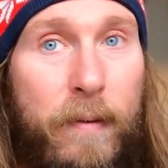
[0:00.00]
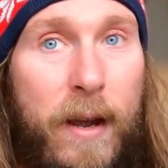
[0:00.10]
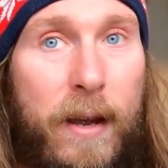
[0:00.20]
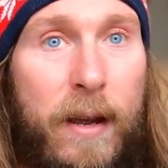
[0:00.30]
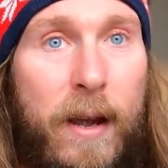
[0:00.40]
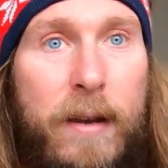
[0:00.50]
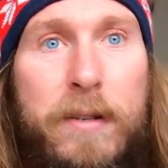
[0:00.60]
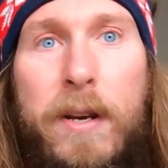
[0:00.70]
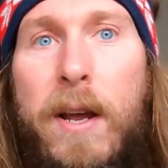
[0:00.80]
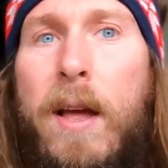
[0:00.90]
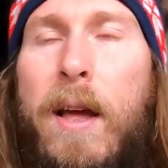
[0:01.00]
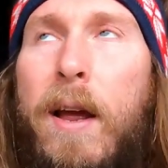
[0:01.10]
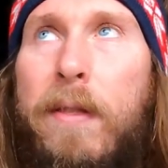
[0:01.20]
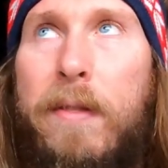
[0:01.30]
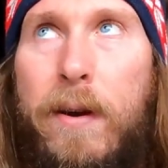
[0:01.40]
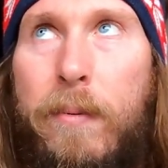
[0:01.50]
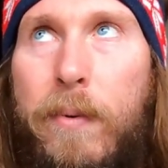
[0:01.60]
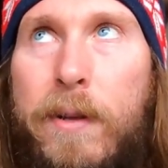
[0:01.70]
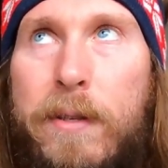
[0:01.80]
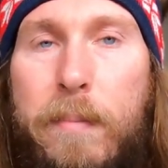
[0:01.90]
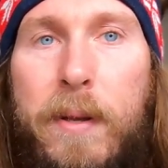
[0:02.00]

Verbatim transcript: the Viking Age. And there was a